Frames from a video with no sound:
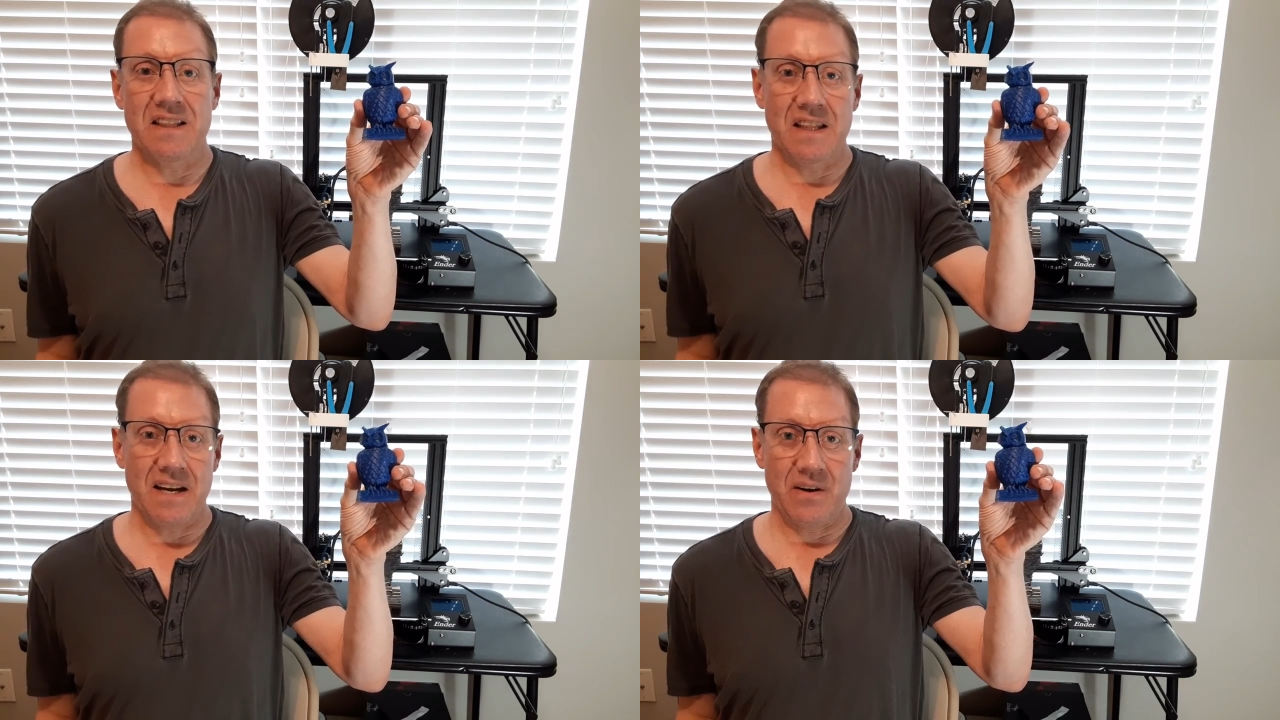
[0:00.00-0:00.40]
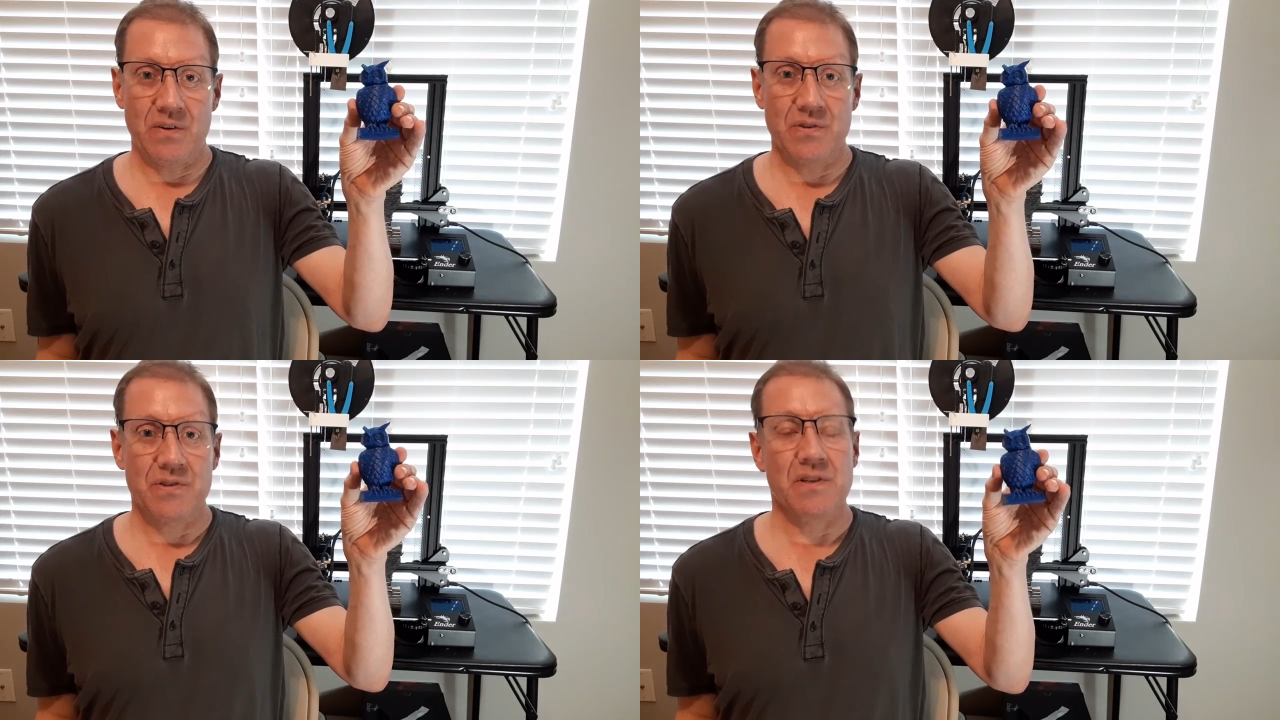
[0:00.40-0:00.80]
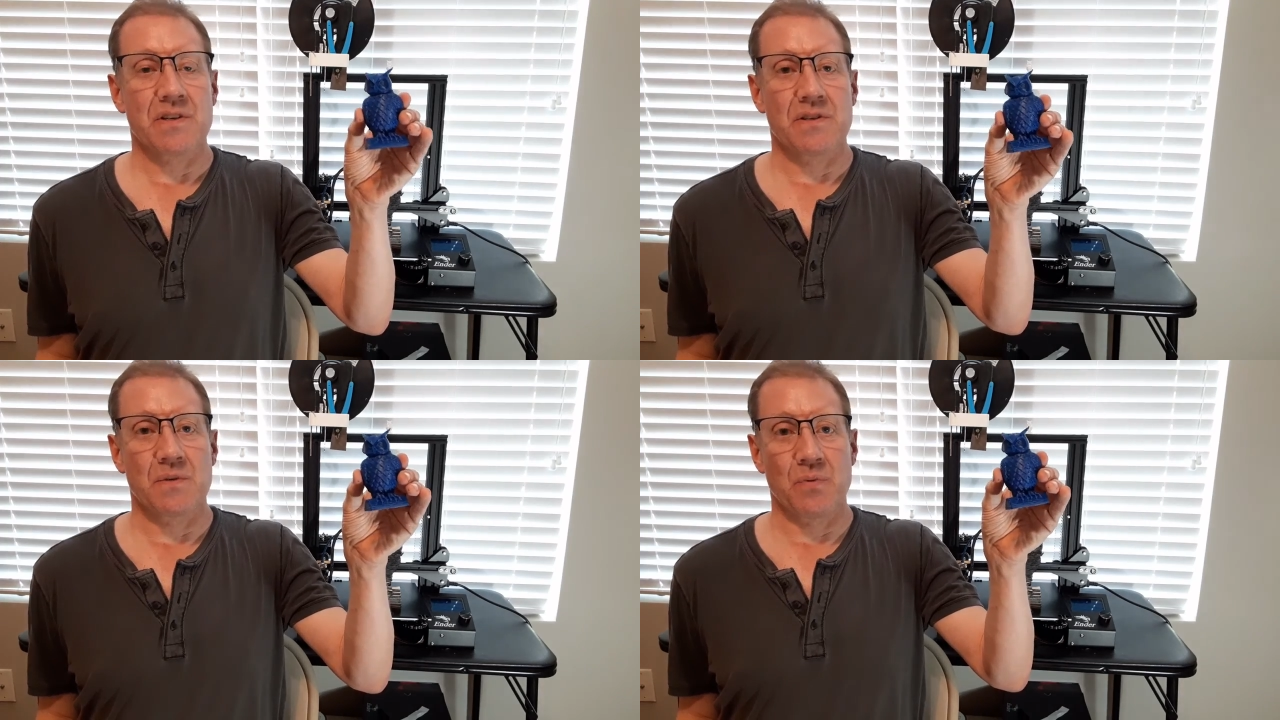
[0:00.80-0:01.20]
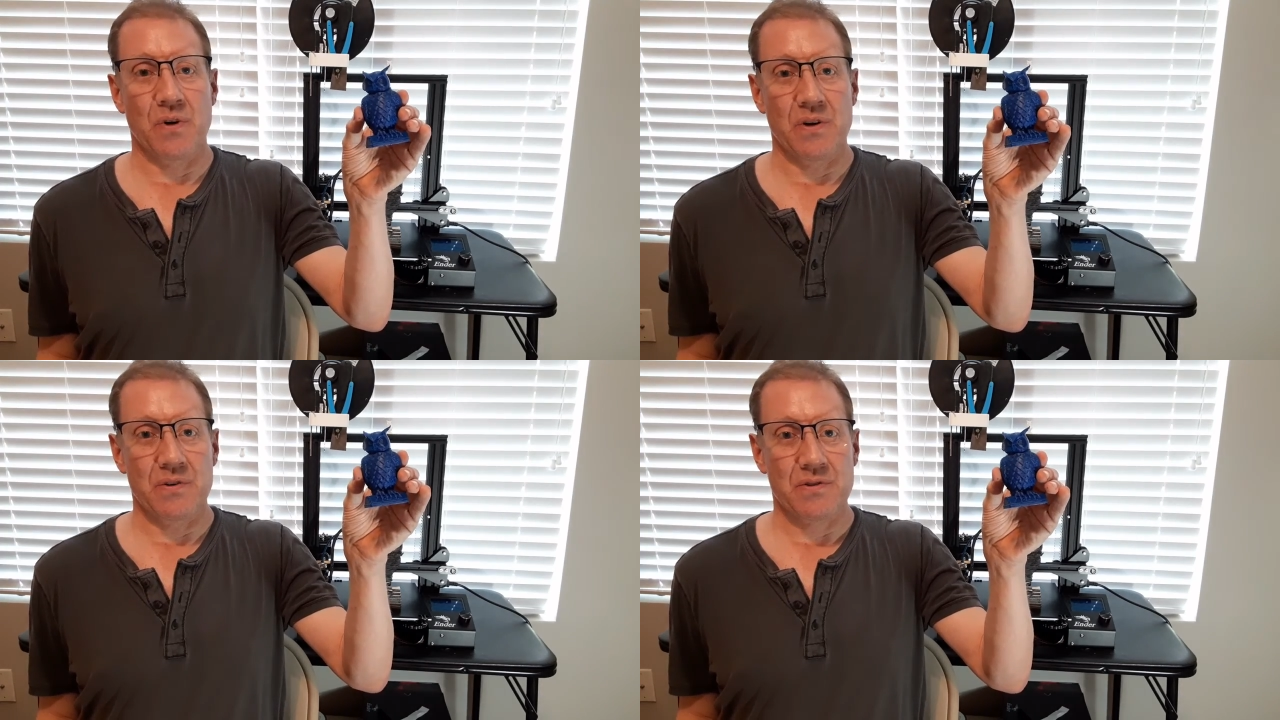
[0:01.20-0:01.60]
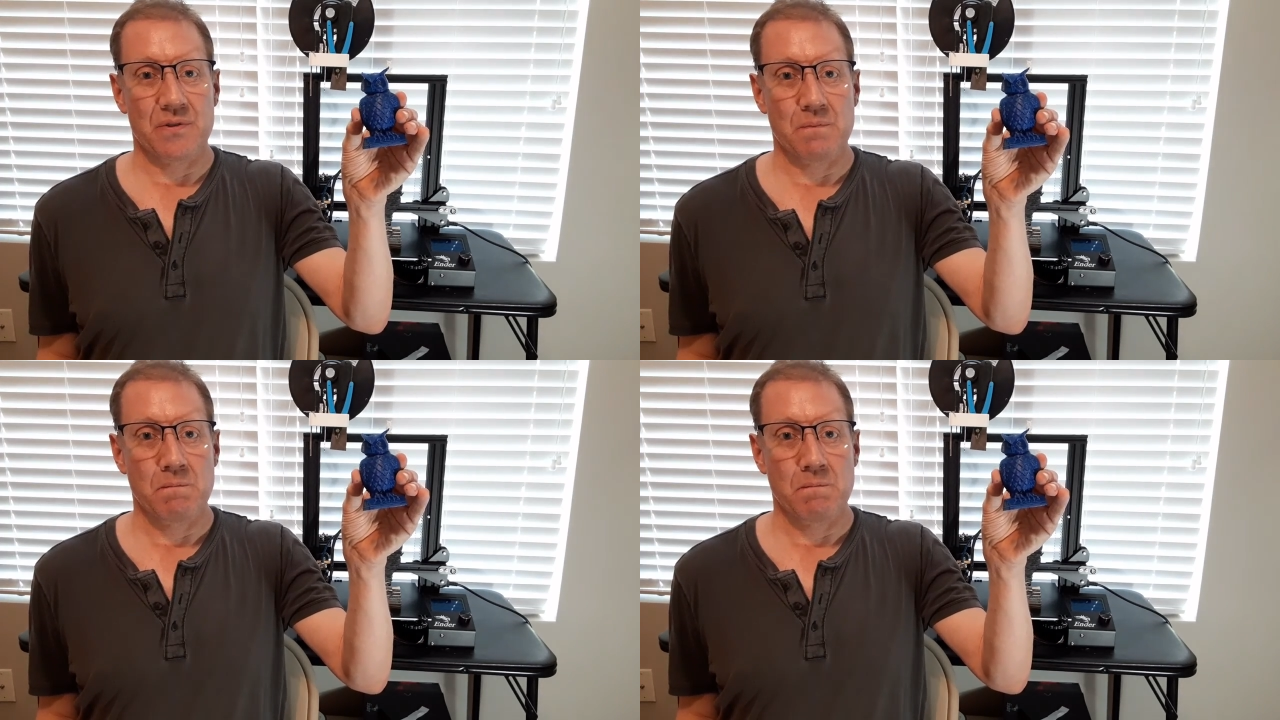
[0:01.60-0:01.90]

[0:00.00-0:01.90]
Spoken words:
layers to produce.